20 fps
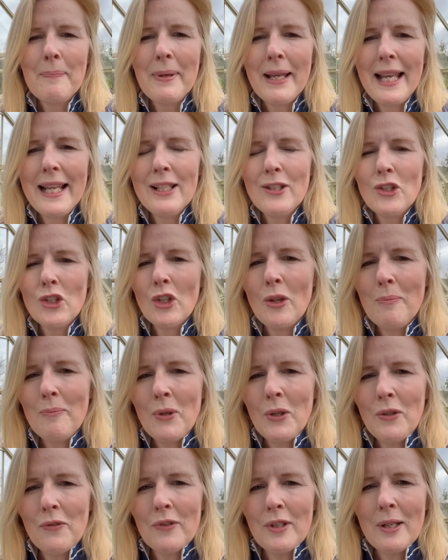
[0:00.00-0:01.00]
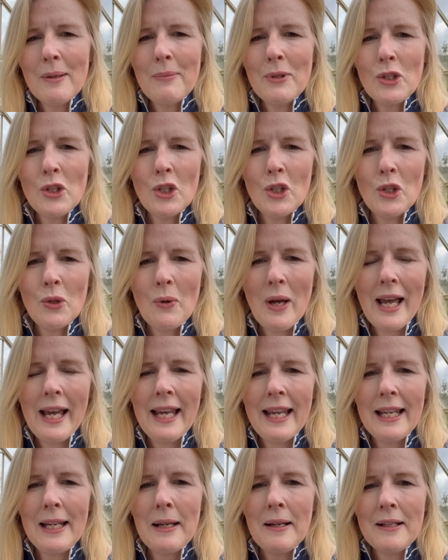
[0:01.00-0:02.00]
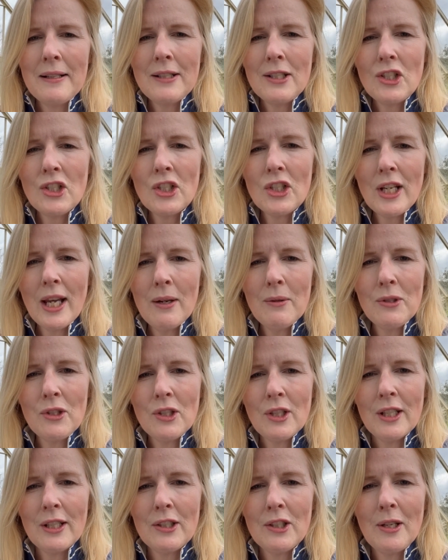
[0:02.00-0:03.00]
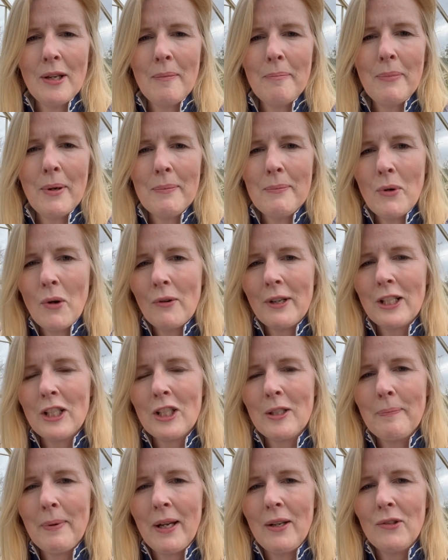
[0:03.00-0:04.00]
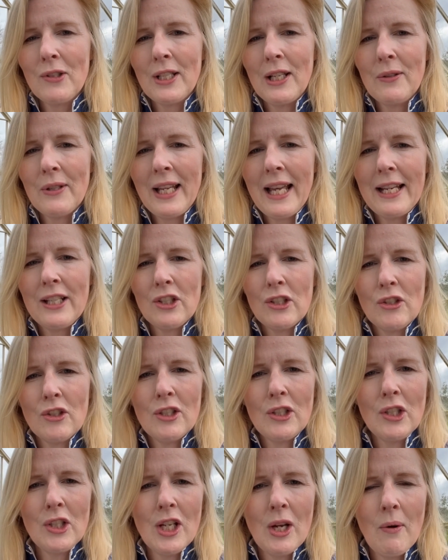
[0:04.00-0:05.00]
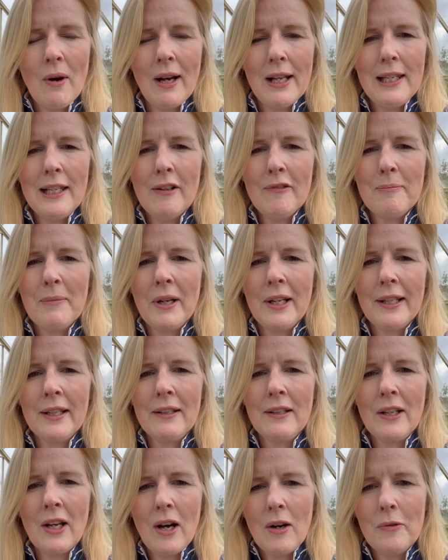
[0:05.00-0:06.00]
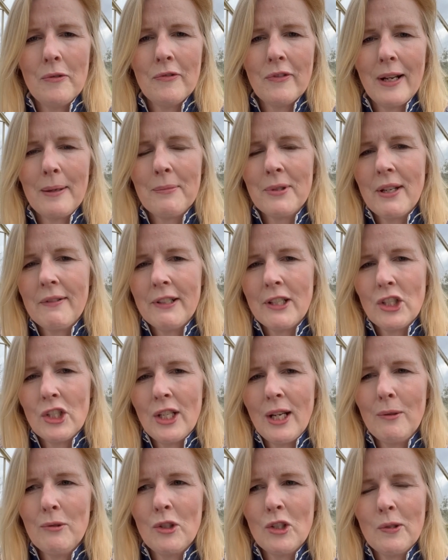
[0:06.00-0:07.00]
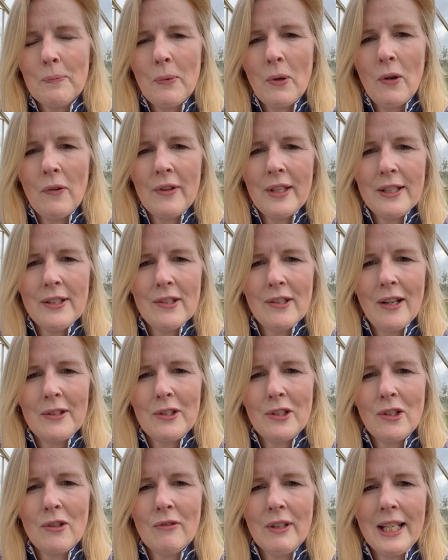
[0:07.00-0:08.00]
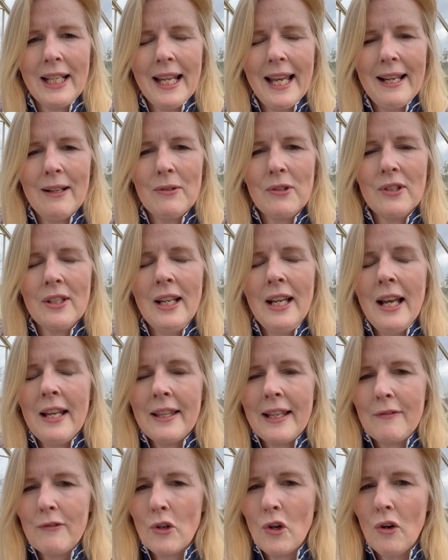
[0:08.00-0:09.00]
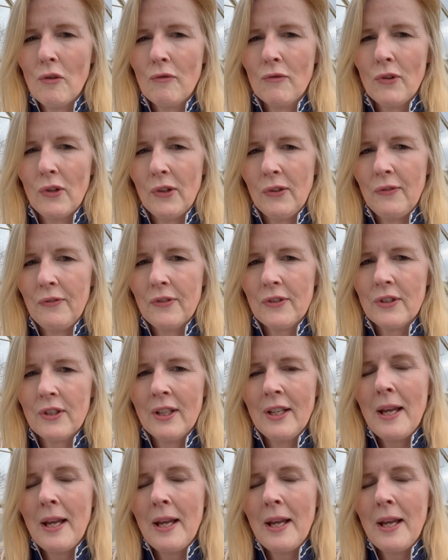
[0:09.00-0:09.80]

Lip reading: Is to move them to a sheltered but more exposed location. So you know I love my cold frames. They're in a shelter spot this side of the greenhouse. They've got roofs,